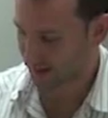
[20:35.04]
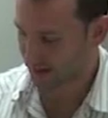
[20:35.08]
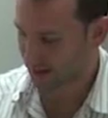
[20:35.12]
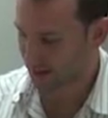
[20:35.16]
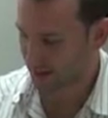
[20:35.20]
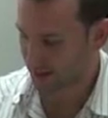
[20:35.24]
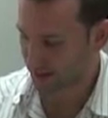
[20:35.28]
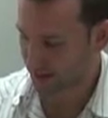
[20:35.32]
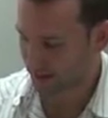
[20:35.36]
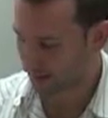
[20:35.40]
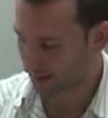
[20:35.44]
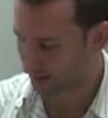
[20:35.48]
the
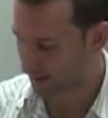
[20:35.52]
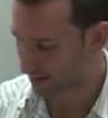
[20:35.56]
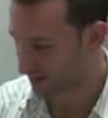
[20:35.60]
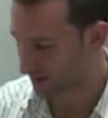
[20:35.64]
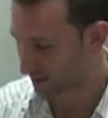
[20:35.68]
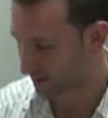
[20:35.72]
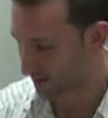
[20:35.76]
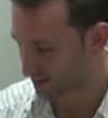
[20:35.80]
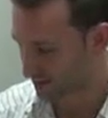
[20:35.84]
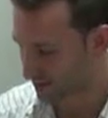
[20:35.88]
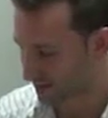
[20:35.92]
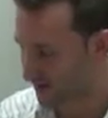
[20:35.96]

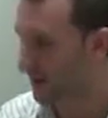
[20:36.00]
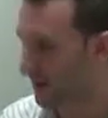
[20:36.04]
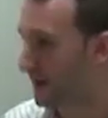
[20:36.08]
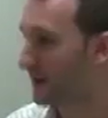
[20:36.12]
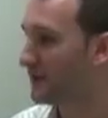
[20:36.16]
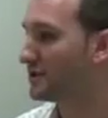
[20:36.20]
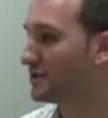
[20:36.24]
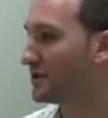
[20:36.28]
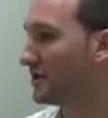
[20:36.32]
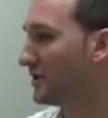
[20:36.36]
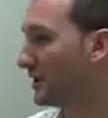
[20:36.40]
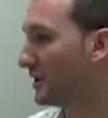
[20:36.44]
EPMU, which are the
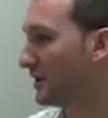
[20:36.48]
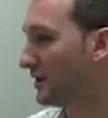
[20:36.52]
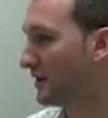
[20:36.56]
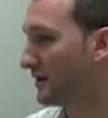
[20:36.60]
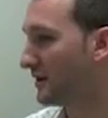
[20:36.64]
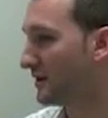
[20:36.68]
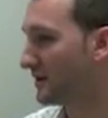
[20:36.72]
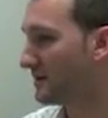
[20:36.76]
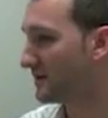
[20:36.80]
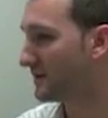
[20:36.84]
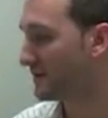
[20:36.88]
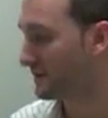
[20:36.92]

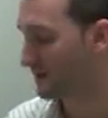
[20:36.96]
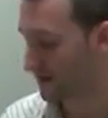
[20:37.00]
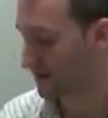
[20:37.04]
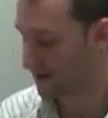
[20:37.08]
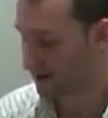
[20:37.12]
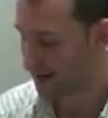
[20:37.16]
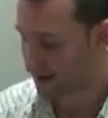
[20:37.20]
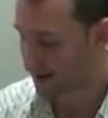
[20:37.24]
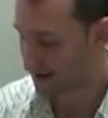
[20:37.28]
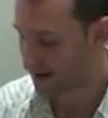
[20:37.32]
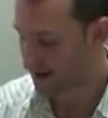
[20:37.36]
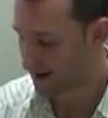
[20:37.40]
engineers,
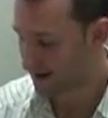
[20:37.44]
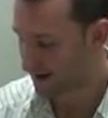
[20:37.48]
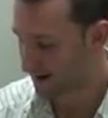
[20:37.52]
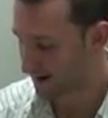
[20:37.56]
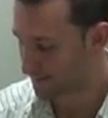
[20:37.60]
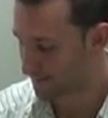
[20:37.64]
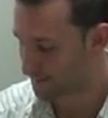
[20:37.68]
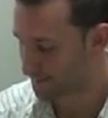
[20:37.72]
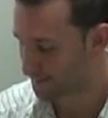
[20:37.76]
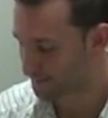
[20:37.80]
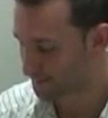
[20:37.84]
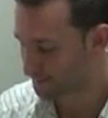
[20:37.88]

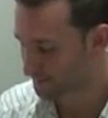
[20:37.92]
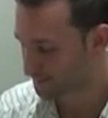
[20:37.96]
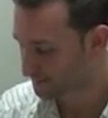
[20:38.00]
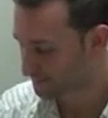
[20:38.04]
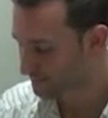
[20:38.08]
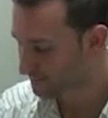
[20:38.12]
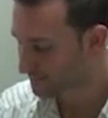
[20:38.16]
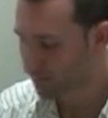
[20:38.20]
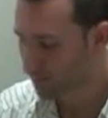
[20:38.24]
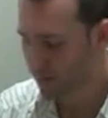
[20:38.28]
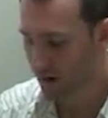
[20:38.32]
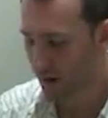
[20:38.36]

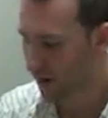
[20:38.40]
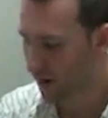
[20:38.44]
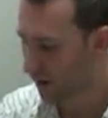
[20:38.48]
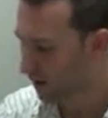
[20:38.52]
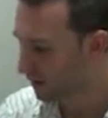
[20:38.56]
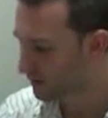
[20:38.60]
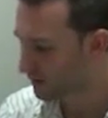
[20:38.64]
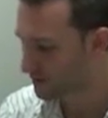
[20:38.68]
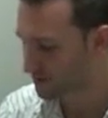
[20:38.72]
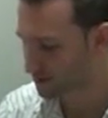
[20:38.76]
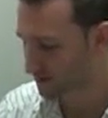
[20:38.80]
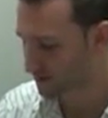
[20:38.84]

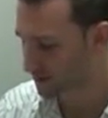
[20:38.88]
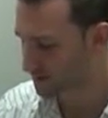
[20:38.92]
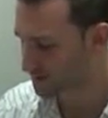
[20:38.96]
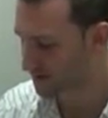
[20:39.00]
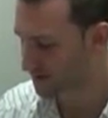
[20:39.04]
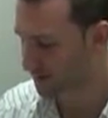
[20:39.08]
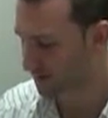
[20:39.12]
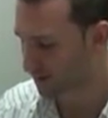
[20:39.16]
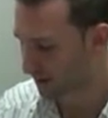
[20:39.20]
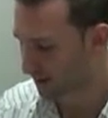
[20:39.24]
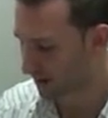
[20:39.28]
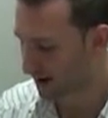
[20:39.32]
all those
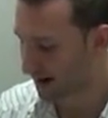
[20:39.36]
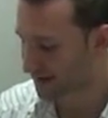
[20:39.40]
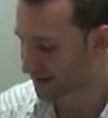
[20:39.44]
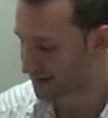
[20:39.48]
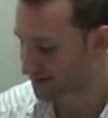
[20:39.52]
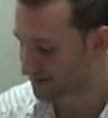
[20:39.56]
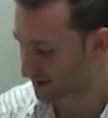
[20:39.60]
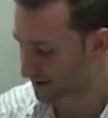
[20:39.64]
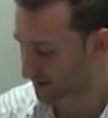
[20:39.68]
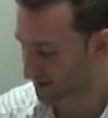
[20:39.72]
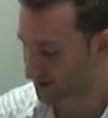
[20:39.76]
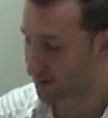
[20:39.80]
groups
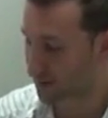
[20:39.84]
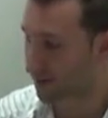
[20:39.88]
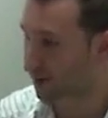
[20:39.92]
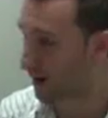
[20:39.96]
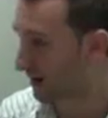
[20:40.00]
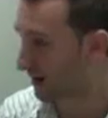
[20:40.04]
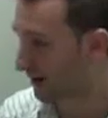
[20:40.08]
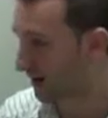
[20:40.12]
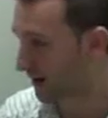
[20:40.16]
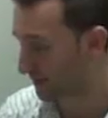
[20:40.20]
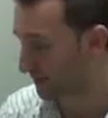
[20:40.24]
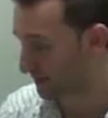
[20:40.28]
combined, so it's
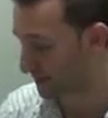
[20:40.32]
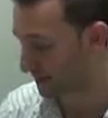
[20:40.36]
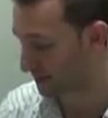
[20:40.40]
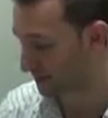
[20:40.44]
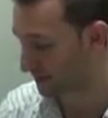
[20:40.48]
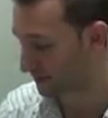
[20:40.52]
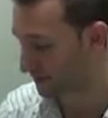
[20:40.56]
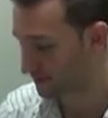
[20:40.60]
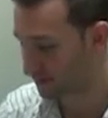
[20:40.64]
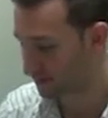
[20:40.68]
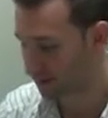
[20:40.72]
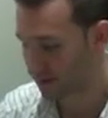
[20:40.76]
quite a lot of
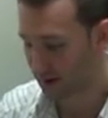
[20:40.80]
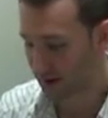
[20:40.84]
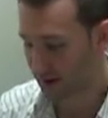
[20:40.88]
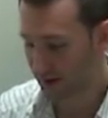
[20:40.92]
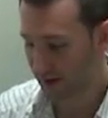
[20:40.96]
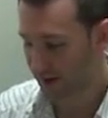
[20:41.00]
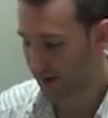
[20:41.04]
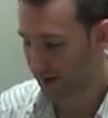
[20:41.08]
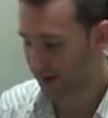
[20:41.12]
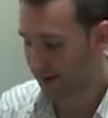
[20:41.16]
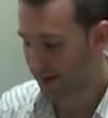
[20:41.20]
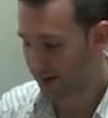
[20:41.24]
people.
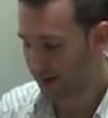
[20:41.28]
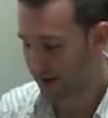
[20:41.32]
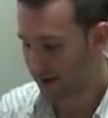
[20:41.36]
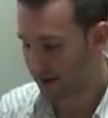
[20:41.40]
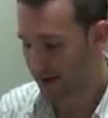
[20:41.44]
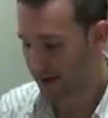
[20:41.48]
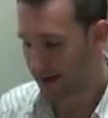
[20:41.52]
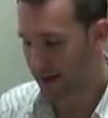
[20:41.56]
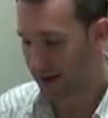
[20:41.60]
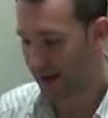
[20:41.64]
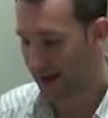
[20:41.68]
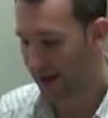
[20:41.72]

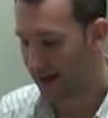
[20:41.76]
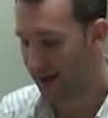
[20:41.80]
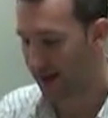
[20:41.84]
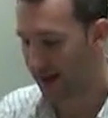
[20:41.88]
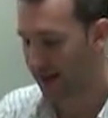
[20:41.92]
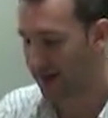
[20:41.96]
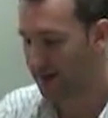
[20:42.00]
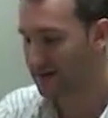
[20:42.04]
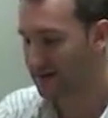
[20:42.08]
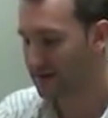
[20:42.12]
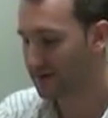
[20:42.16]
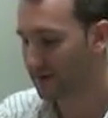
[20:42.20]

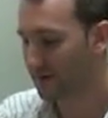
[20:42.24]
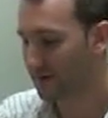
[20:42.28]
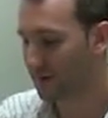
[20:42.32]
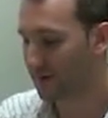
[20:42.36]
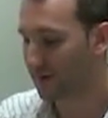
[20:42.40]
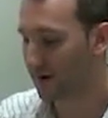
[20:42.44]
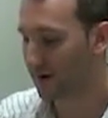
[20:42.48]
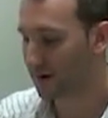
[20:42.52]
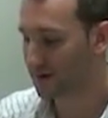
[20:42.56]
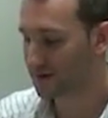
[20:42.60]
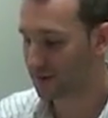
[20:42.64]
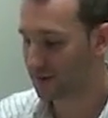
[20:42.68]
And
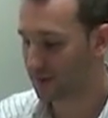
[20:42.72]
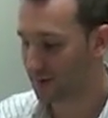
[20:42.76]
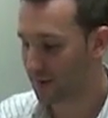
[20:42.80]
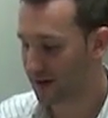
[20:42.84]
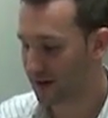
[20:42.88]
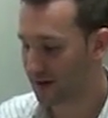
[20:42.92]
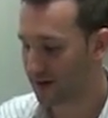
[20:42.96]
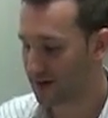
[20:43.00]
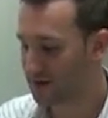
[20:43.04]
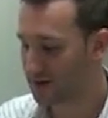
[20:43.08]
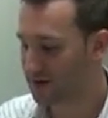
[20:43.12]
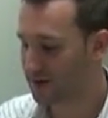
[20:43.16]
we've also
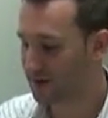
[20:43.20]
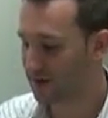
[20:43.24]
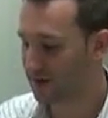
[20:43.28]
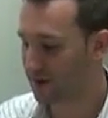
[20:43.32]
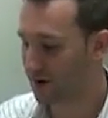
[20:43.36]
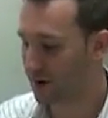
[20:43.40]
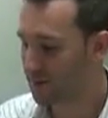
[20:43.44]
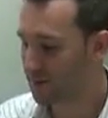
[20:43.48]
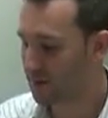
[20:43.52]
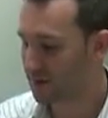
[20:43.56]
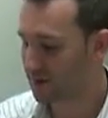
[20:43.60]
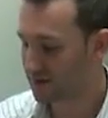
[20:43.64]
been in New
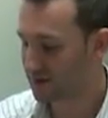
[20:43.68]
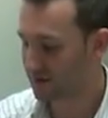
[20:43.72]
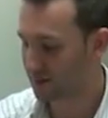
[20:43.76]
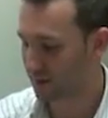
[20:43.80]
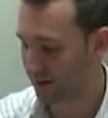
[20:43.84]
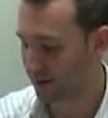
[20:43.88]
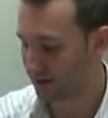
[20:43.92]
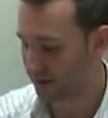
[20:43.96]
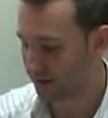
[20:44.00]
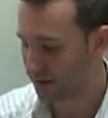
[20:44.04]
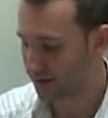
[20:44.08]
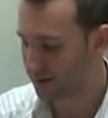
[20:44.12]
Zealand almost
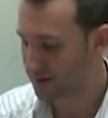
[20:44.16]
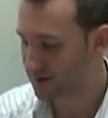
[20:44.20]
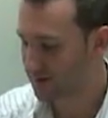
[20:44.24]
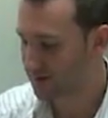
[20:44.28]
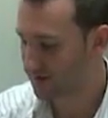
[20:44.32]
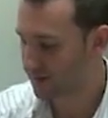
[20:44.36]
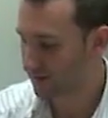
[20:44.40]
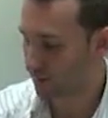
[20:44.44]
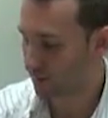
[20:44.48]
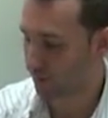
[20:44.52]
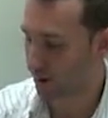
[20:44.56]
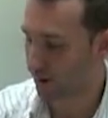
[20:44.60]
20
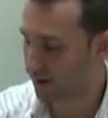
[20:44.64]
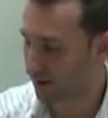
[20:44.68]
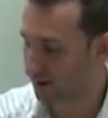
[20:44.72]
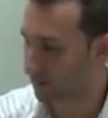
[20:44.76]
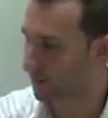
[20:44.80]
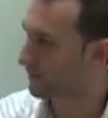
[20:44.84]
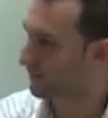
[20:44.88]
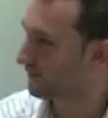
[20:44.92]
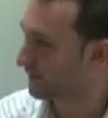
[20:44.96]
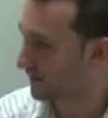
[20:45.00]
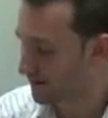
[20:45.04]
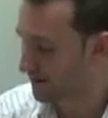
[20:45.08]
years,
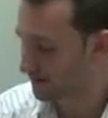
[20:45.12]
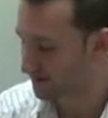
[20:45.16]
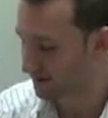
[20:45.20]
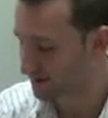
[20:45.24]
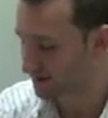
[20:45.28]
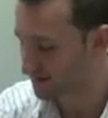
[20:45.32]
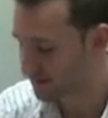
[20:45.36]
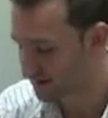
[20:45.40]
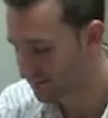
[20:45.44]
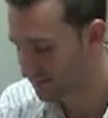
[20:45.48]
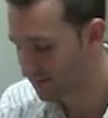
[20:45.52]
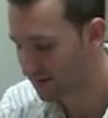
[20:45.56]
working with
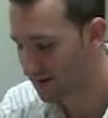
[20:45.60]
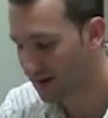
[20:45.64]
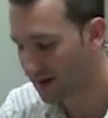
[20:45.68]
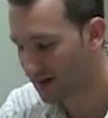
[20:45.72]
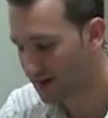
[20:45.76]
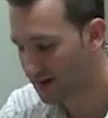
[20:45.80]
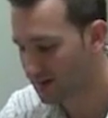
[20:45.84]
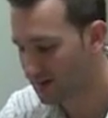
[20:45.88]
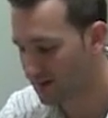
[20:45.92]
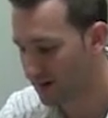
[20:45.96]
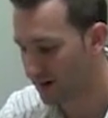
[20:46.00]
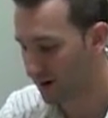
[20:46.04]
families.
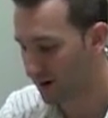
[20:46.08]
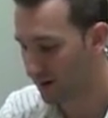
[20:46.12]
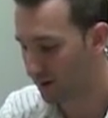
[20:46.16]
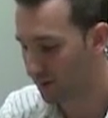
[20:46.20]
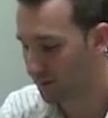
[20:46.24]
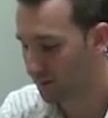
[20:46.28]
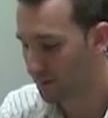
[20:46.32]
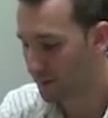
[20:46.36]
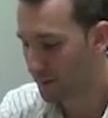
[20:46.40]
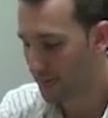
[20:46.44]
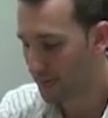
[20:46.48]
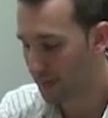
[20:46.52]

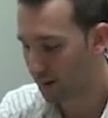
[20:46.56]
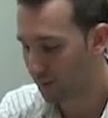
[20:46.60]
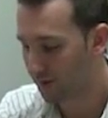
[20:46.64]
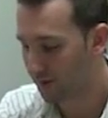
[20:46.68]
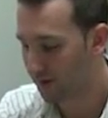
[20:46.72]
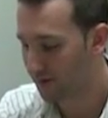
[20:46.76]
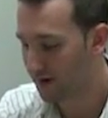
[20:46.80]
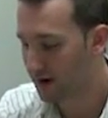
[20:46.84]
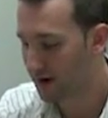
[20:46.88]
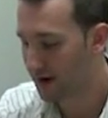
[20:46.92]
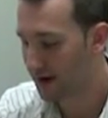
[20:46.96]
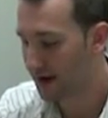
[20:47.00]
So
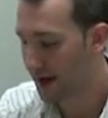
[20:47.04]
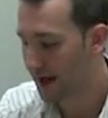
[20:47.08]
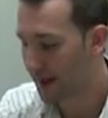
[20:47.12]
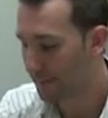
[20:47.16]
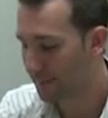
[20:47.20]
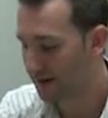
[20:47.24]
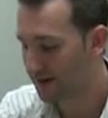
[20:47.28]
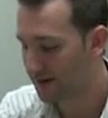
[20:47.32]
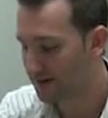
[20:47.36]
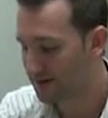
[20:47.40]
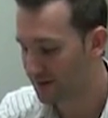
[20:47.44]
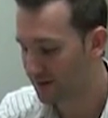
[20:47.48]
we're very
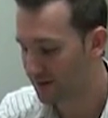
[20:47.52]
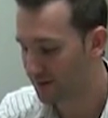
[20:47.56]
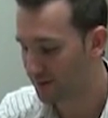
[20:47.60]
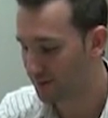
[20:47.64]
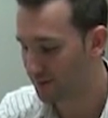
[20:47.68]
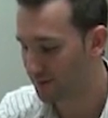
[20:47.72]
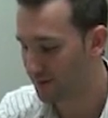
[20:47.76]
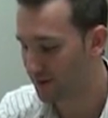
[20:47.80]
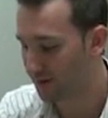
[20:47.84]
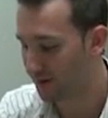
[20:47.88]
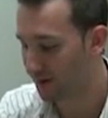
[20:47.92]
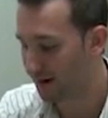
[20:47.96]
happy
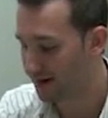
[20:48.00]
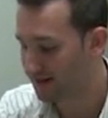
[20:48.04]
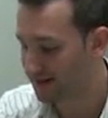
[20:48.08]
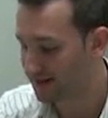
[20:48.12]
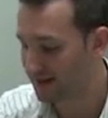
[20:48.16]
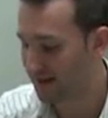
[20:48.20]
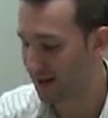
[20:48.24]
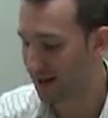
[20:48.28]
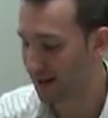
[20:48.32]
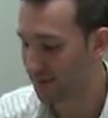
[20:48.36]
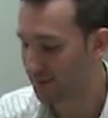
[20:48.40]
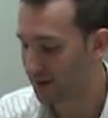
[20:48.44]
to be
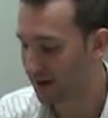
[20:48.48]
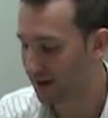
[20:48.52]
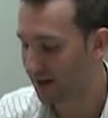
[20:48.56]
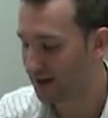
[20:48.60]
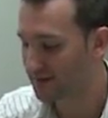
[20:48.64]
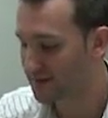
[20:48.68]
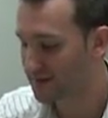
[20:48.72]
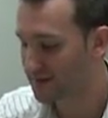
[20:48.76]
rated A+,